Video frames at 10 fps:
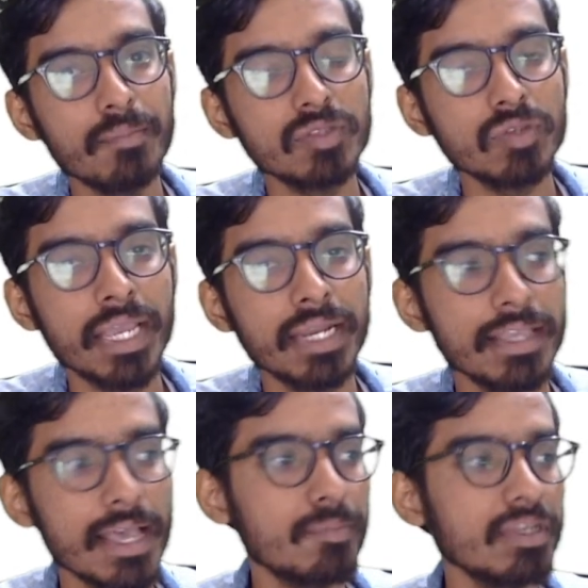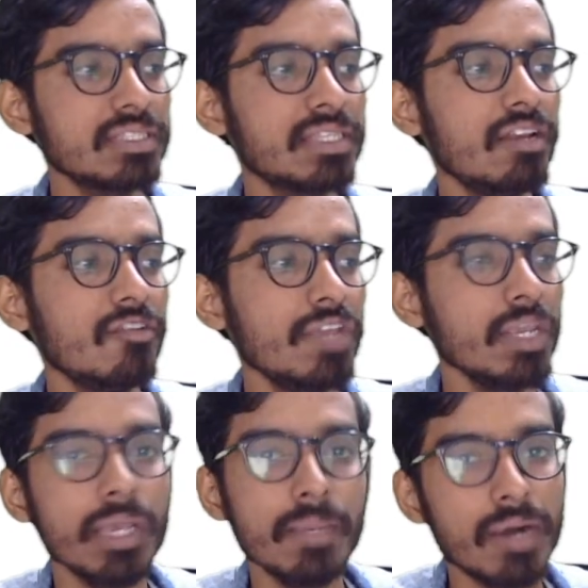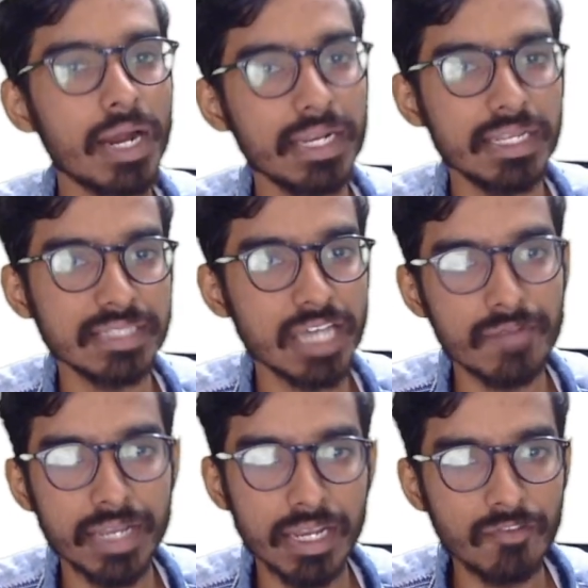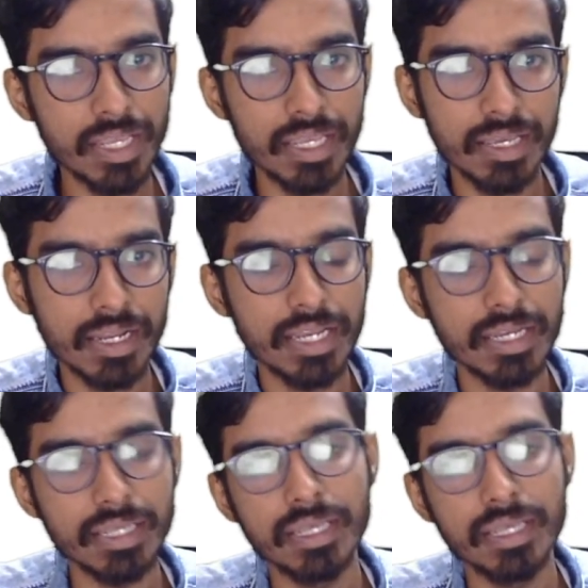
So n cap is del phi by modulus of del phi, right?